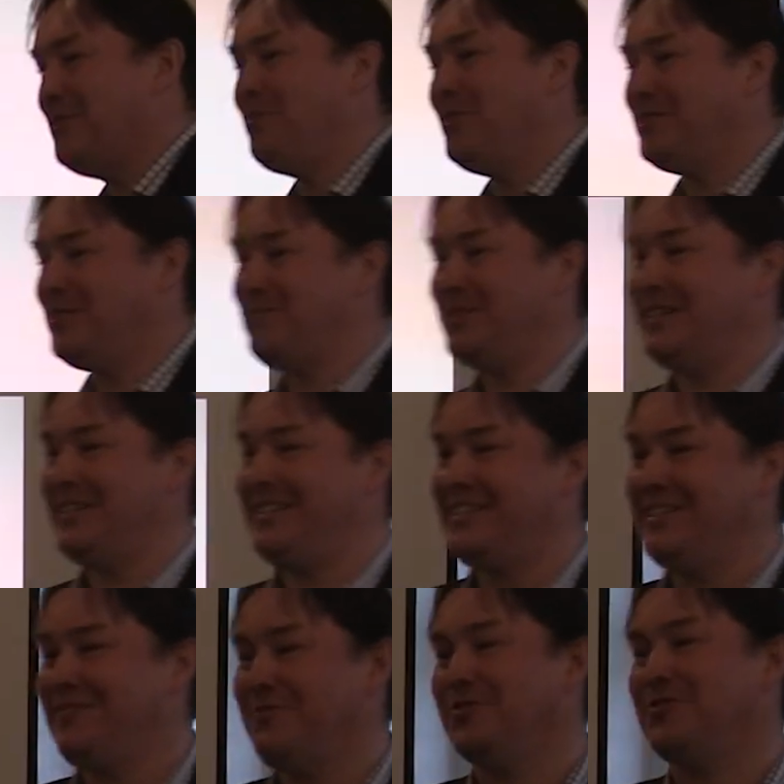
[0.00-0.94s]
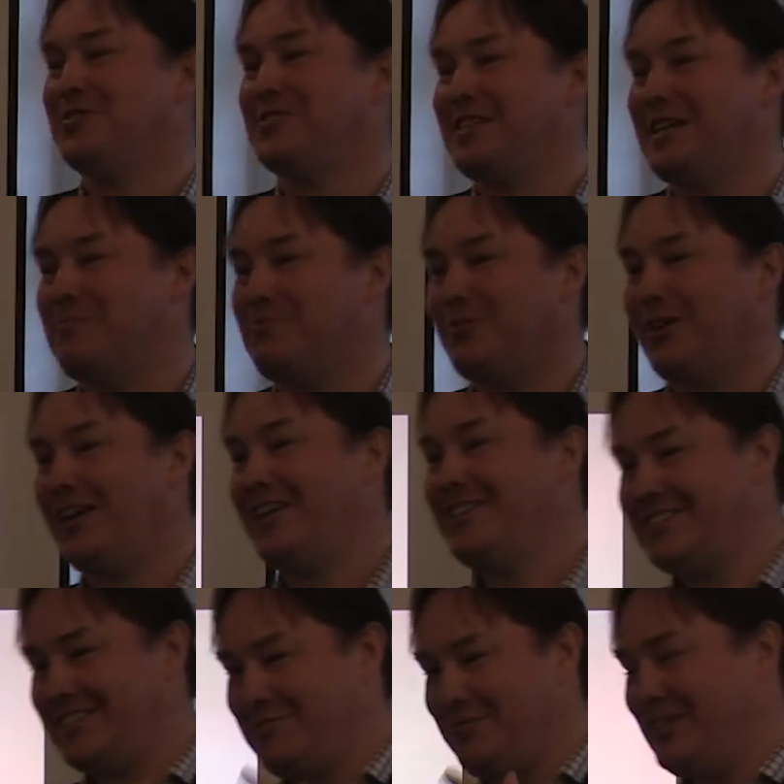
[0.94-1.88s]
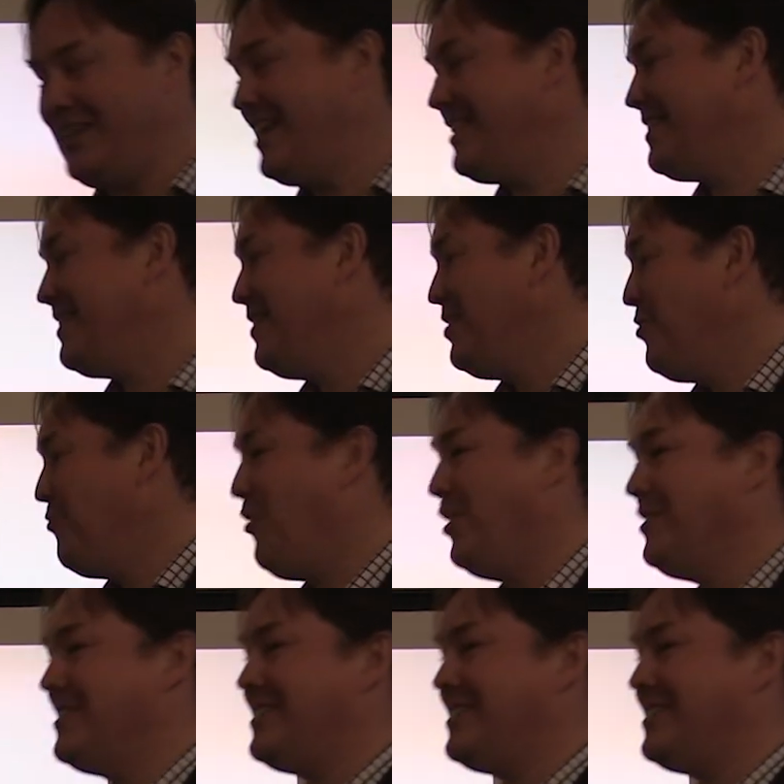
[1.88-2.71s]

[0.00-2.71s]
the possibility for the same price, even one